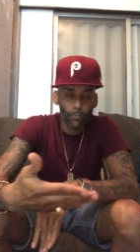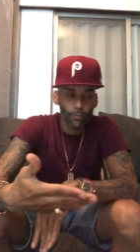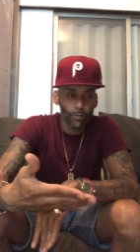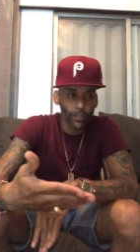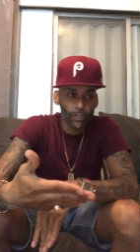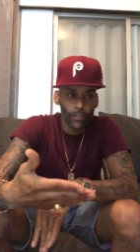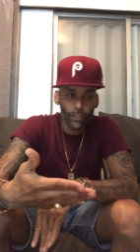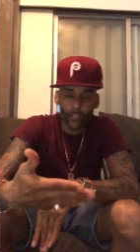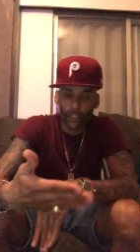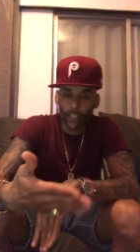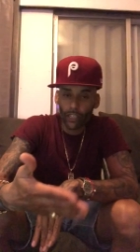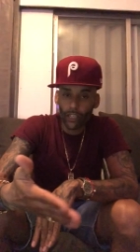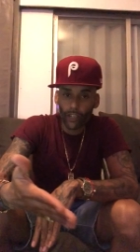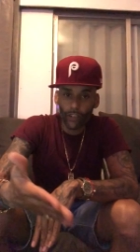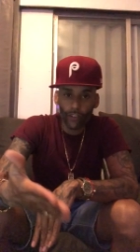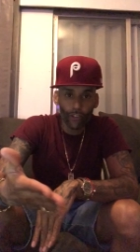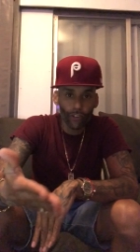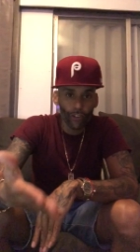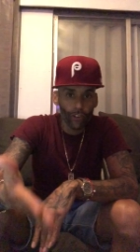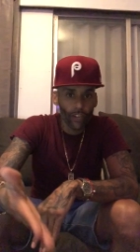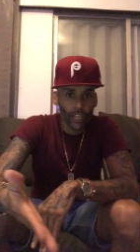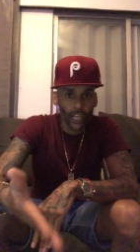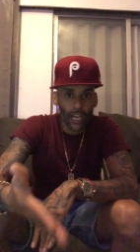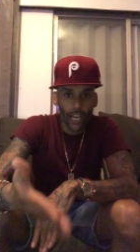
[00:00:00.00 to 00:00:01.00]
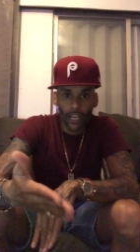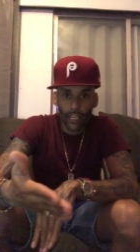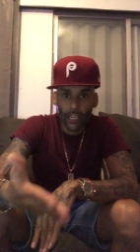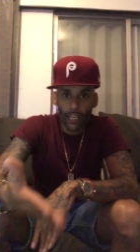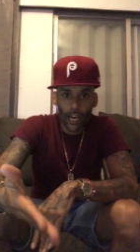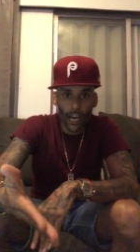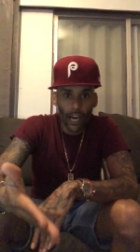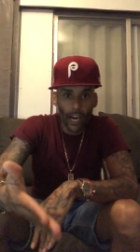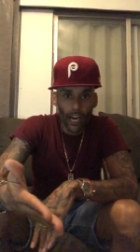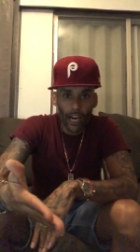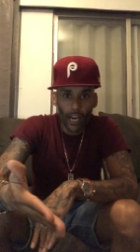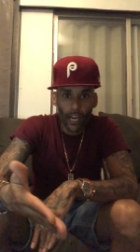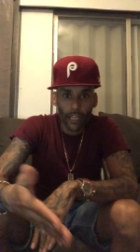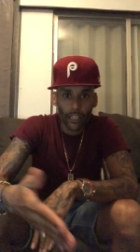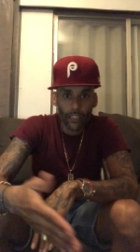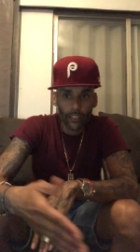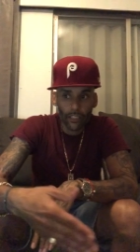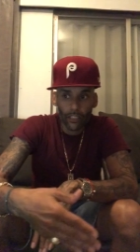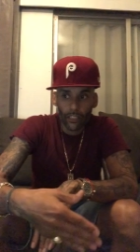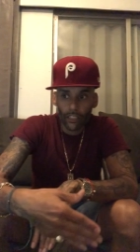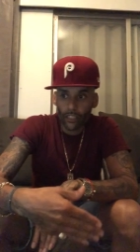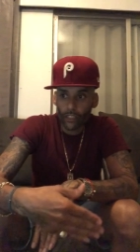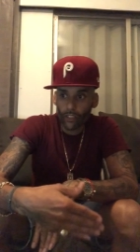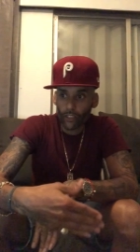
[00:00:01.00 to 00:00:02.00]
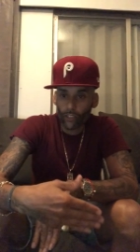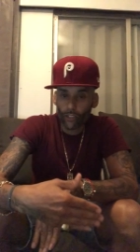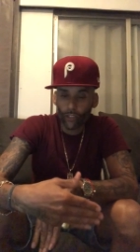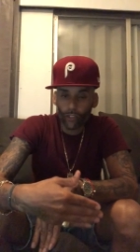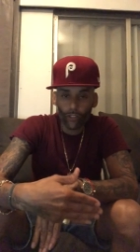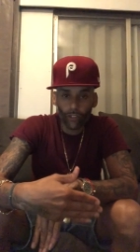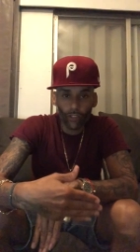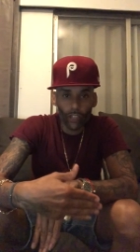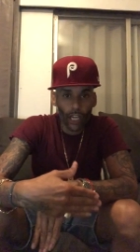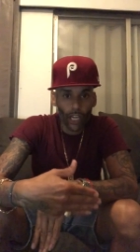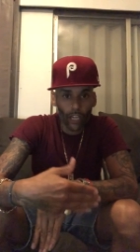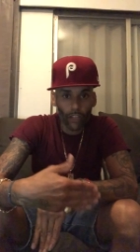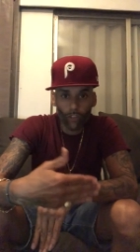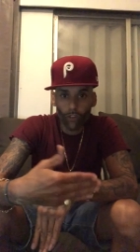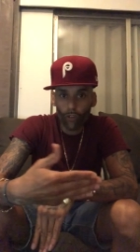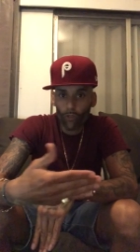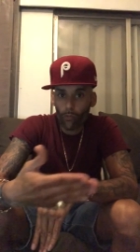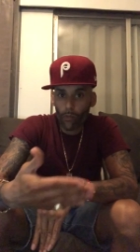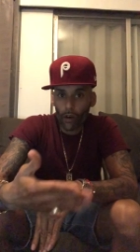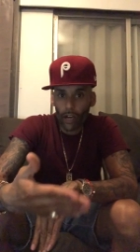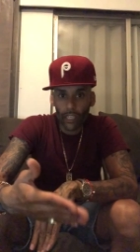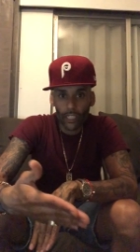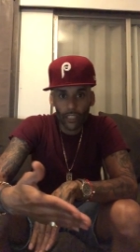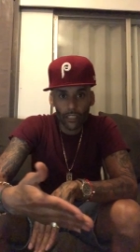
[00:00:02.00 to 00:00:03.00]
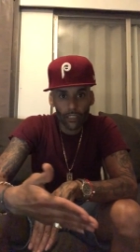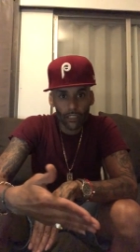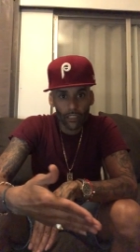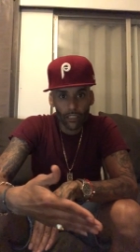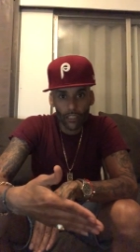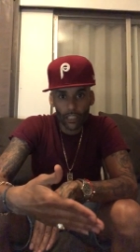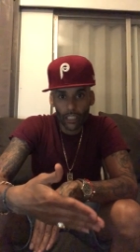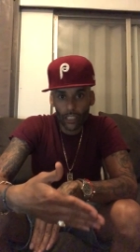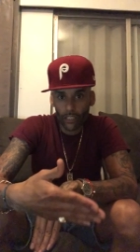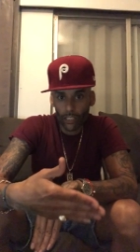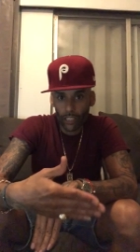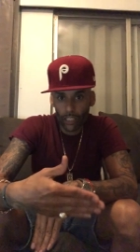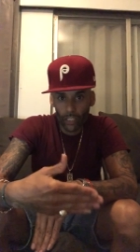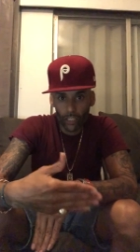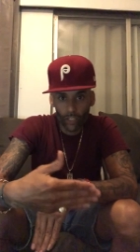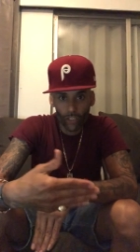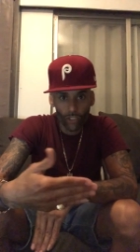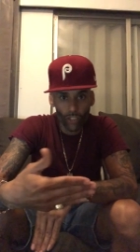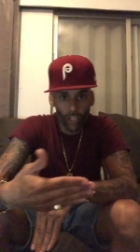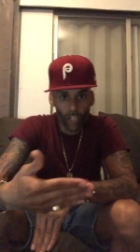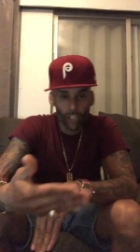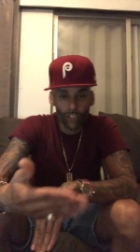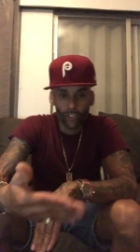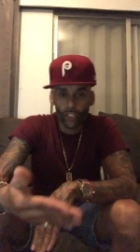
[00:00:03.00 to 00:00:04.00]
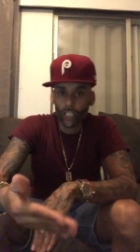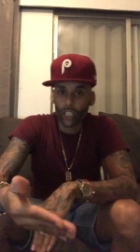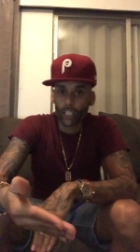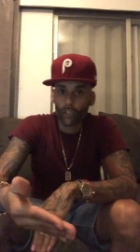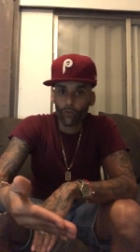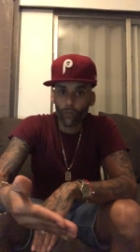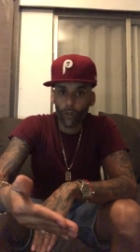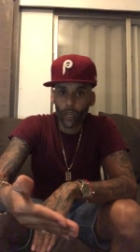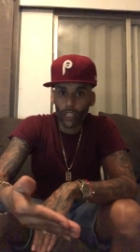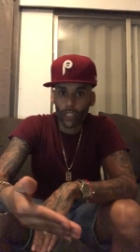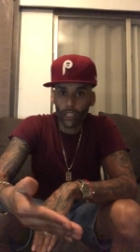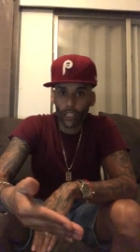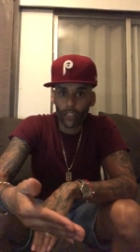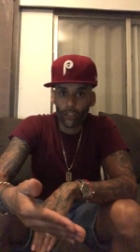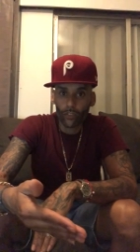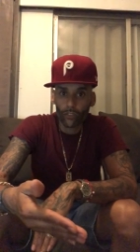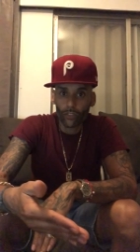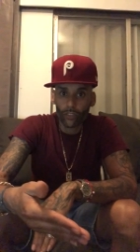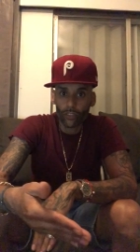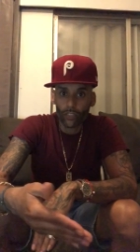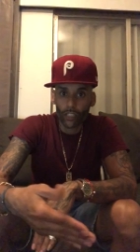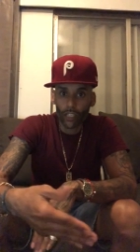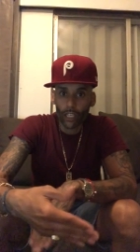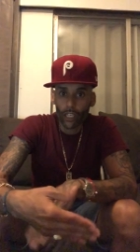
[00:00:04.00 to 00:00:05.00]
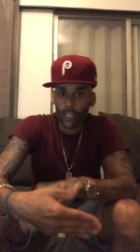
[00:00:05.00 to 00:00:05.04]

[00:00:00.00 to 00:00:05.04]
But you're not God. You're not nobody to sit there and judge anyone else.